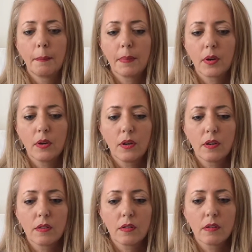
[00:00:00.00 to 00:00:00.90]

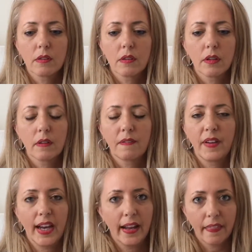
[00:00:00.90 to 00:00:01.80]
because the
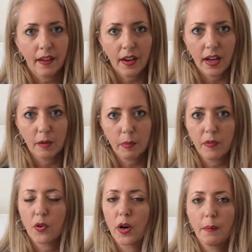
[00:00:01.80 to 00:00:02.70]
feeling that I had
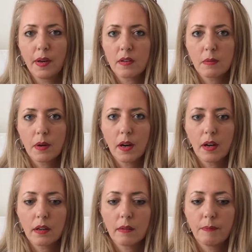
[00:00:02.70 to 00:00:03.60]
before I went to
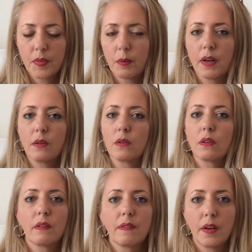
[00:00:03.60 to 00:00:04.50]
work, so when I got
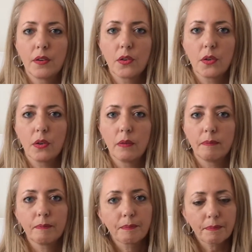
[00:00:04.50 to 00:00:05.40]
to the front door,
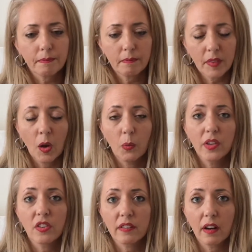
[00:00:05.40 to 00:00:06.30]

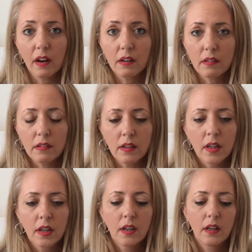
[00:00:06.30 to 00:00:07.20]
which is glass,
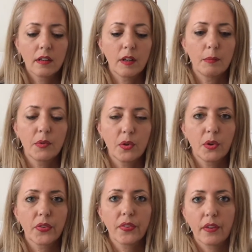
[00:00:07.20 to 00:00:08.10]
the double
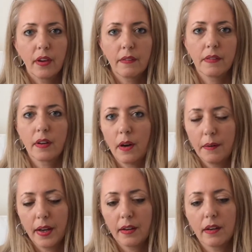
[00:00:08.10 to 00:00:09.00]
doors, I have to go
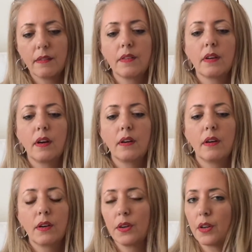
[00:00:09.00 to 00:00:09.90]
in, I
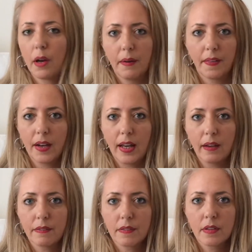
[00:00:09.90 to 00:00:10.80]
couldn't go in the
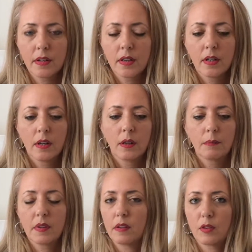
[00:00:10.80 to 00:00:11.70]
lift
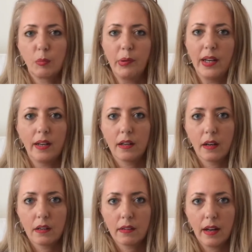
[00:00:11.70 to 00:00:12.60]
because it's completely
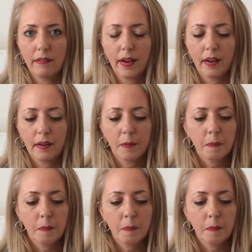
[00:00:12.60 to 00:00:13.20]
glass elevator.